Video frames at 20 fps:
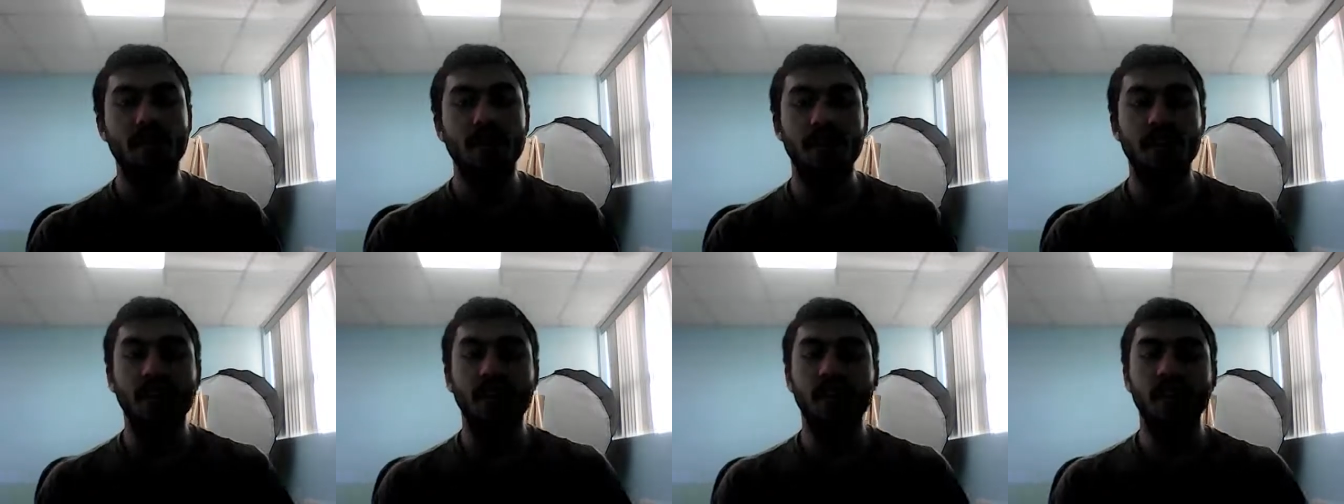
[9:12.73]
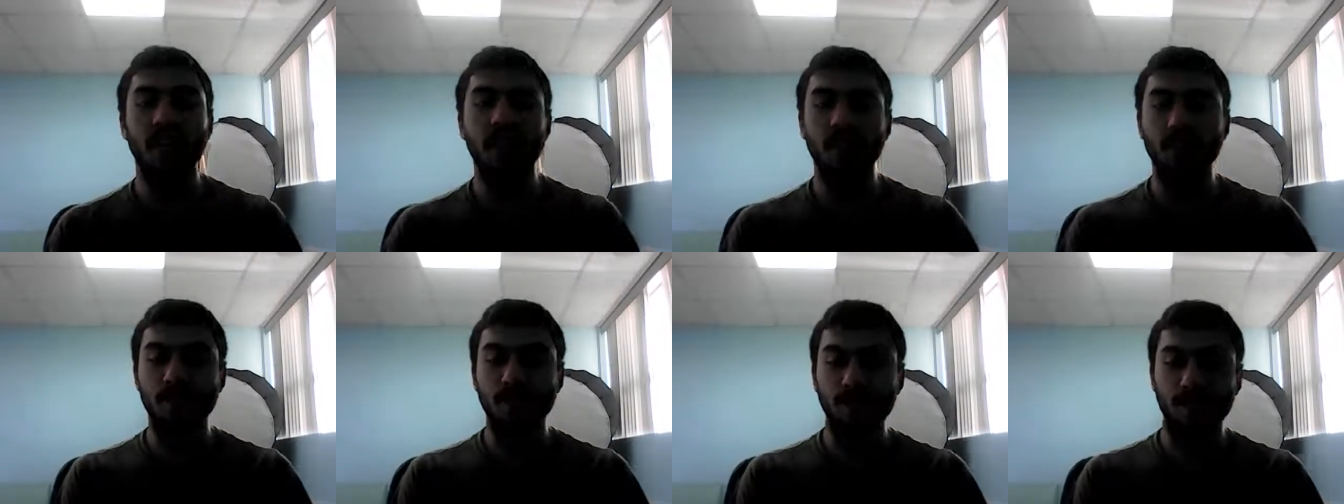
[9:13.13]

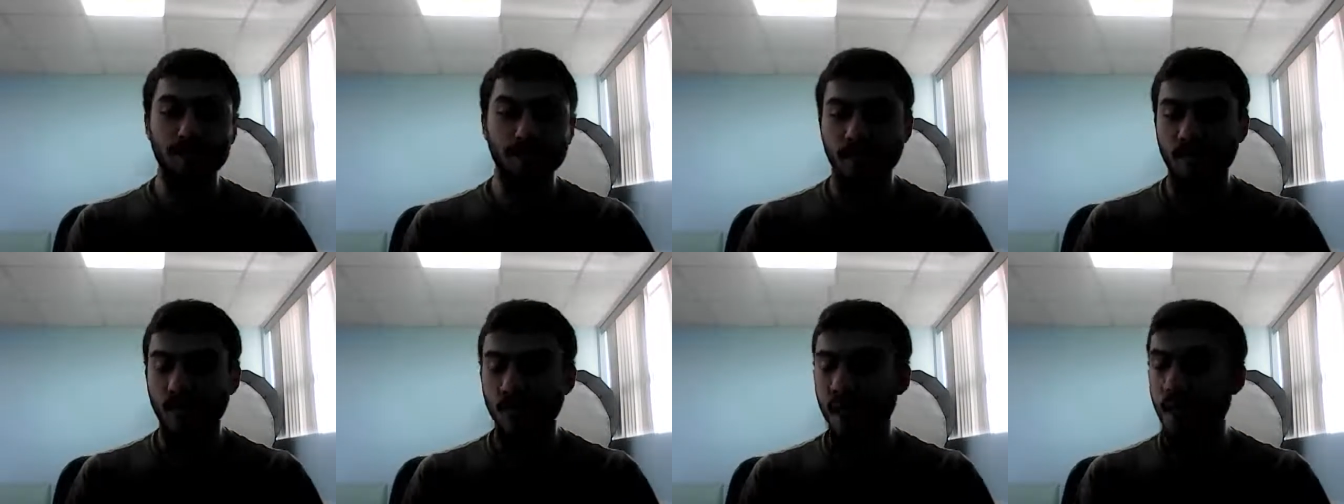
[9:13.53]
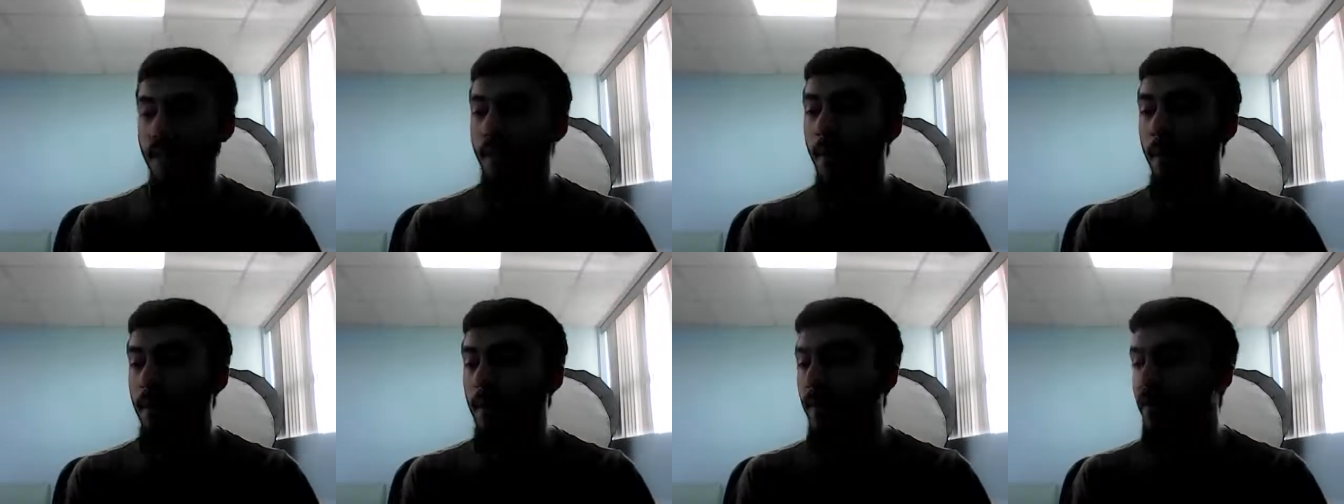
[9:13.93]
the
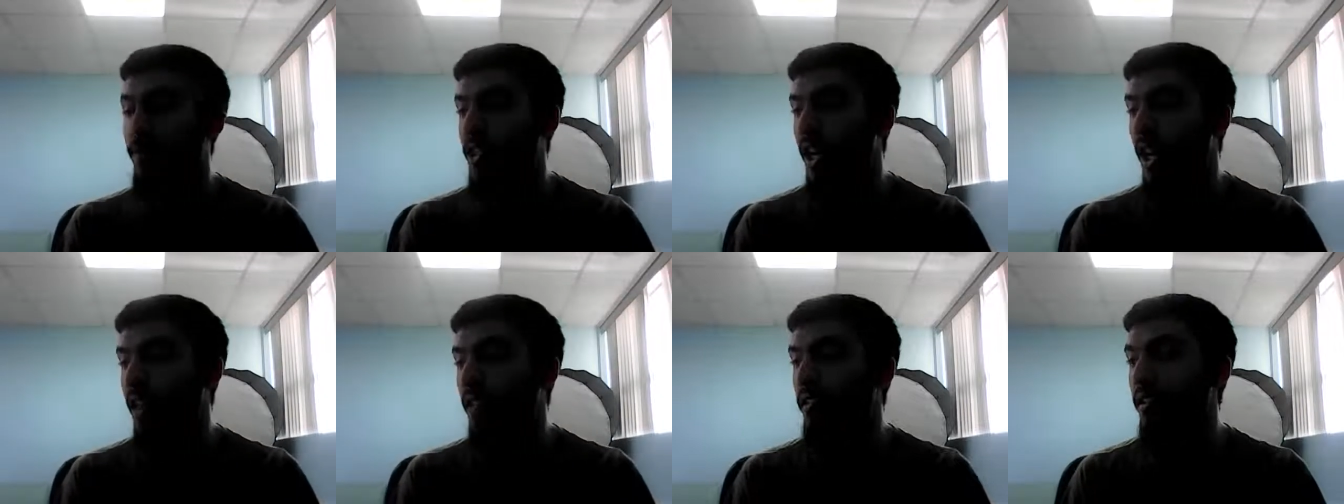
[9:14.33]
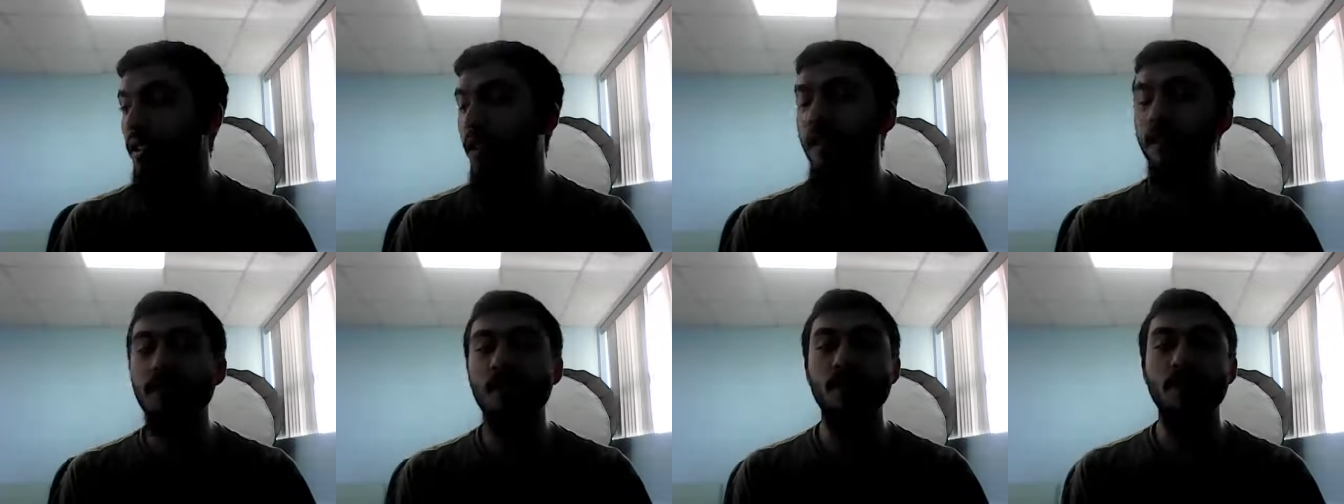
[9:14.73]
adoptive child
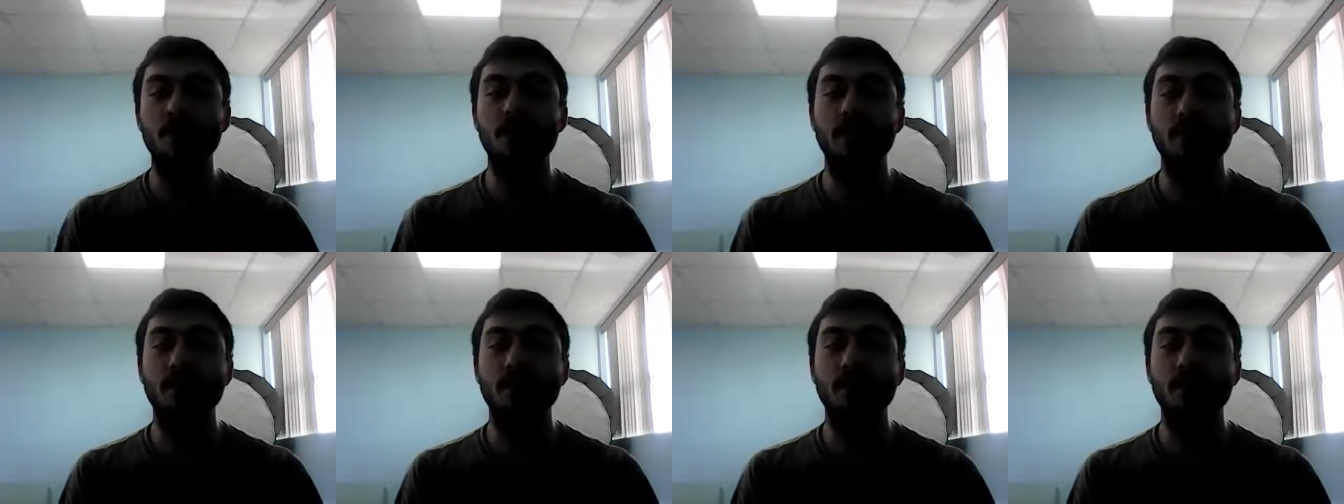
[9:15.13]
of the Rasul